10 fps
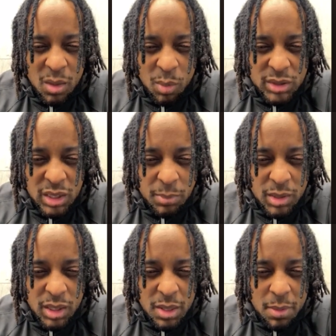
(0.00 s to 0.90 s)
What's up,
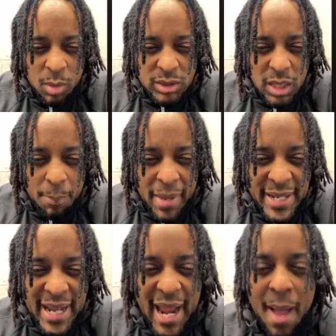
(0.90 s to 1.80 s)
good? What's up,
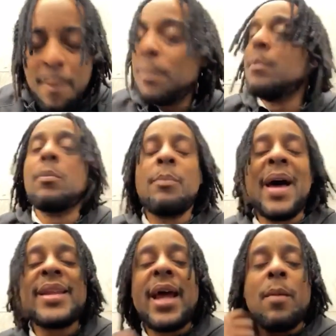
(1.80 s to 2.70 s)
madame?
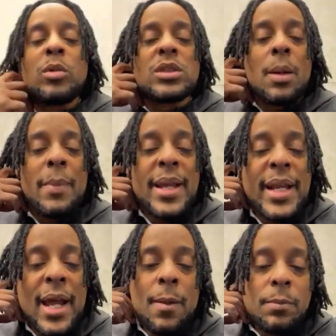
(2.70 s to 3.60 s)
Madame, what's up,
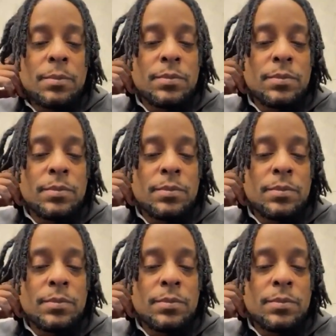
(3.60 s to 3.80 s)
madame?